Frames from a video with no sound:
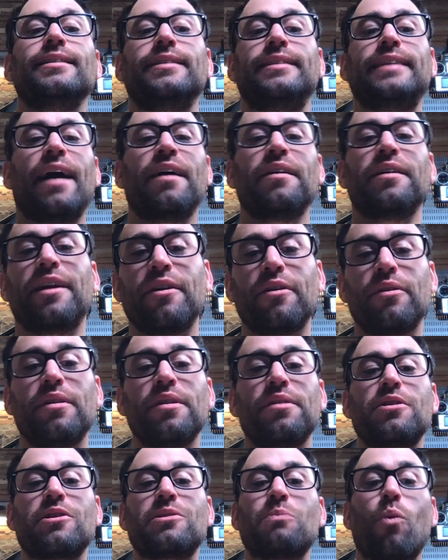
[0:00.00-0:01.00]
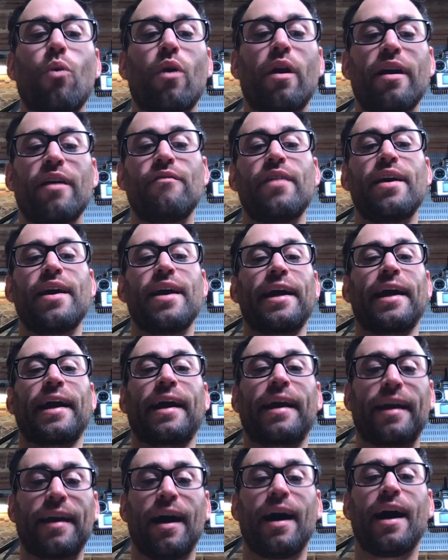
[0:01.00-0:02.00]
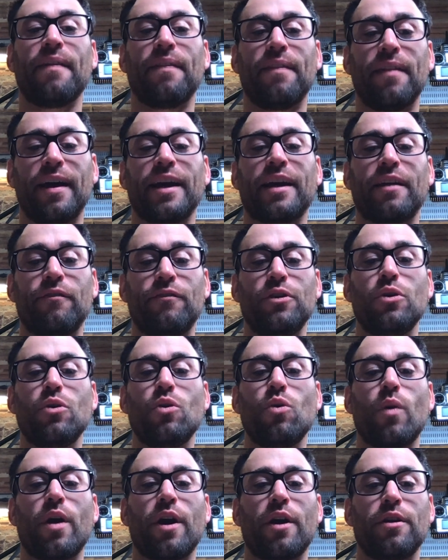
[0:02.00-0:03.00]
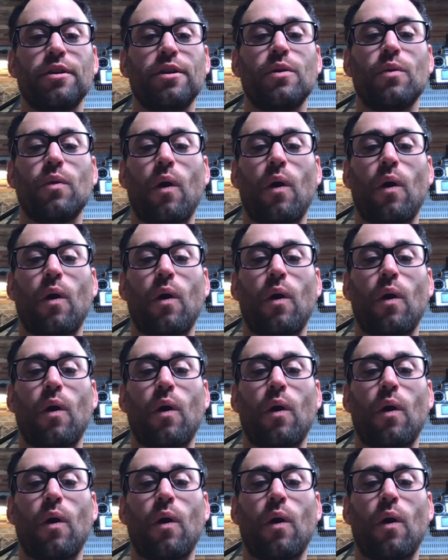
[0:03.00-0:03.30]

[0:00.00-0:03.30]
Down here, this is more of a godlike view where you